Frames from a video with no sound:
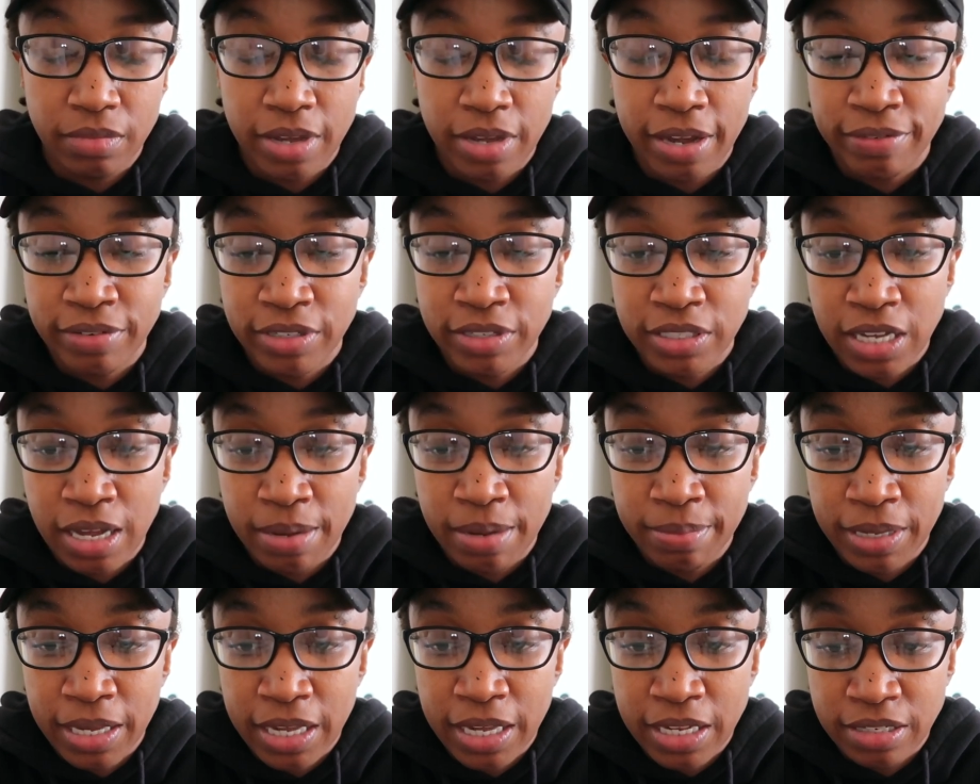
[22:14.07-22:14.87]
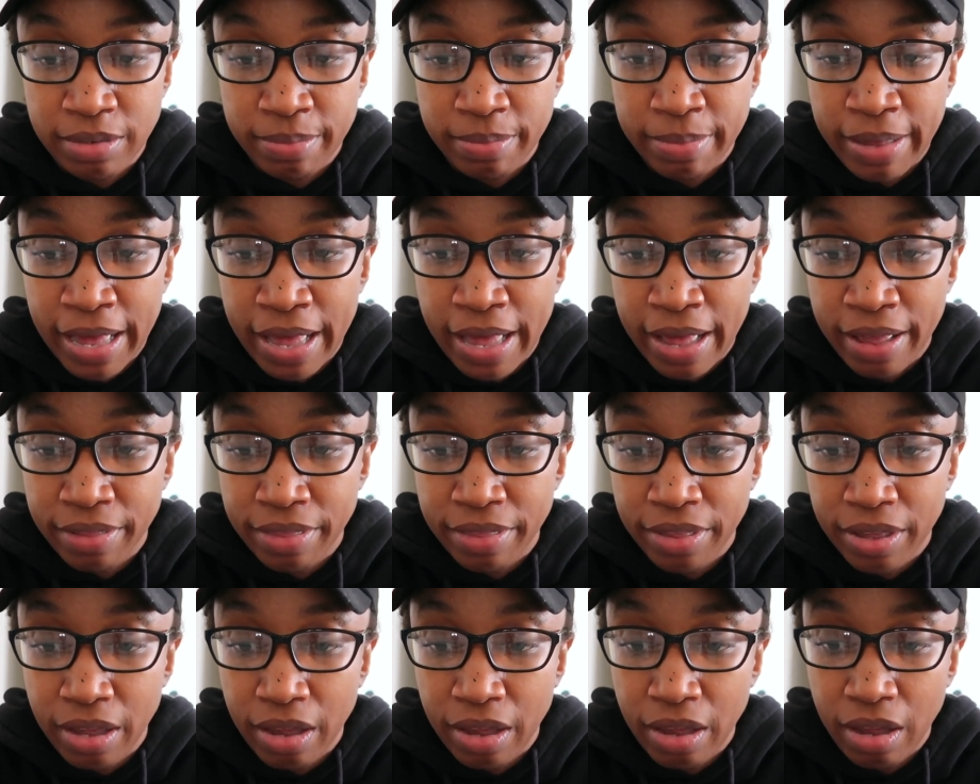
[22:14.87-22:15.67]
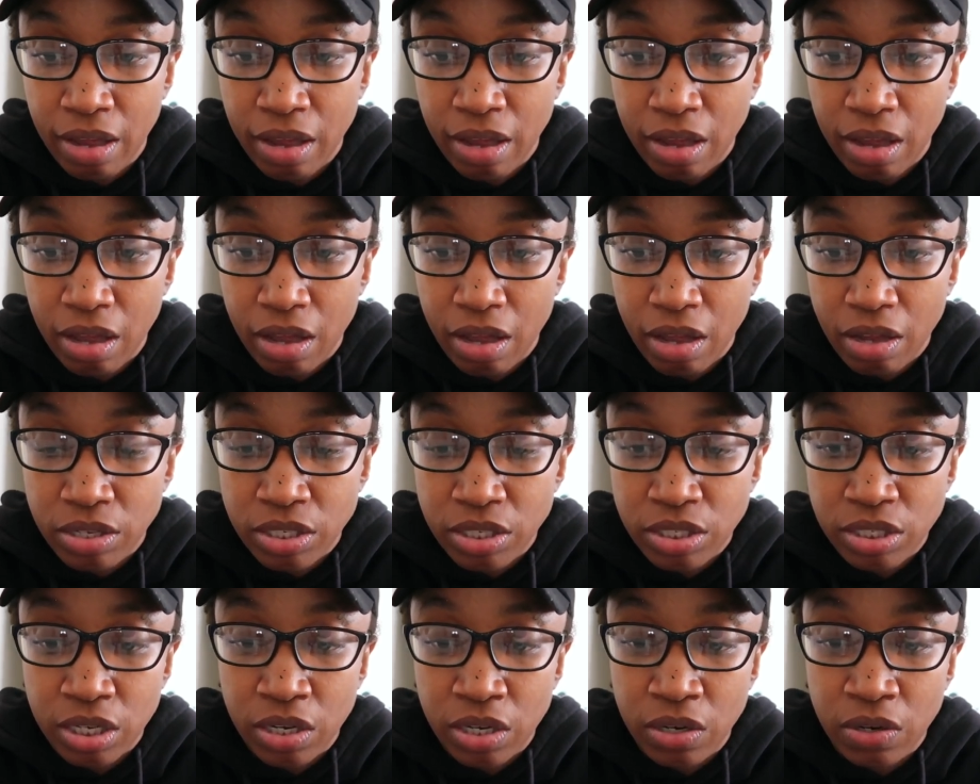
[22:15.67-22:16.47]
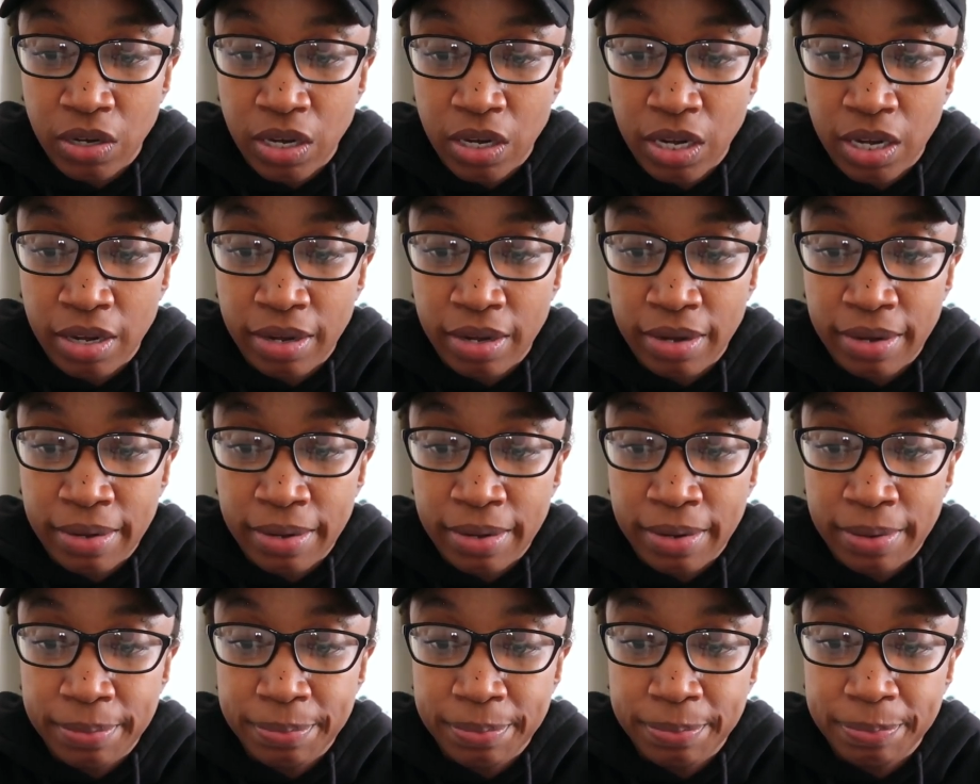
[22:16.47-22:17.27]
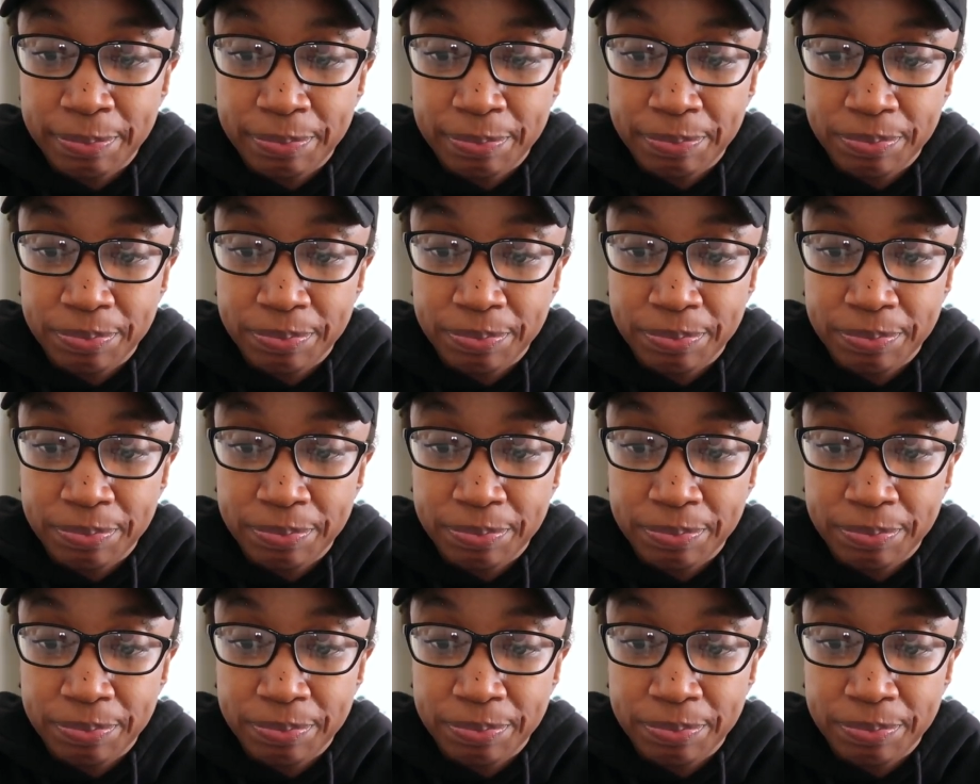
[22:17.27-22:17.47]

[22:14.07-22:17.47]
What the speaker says: every time he gets a bath. So I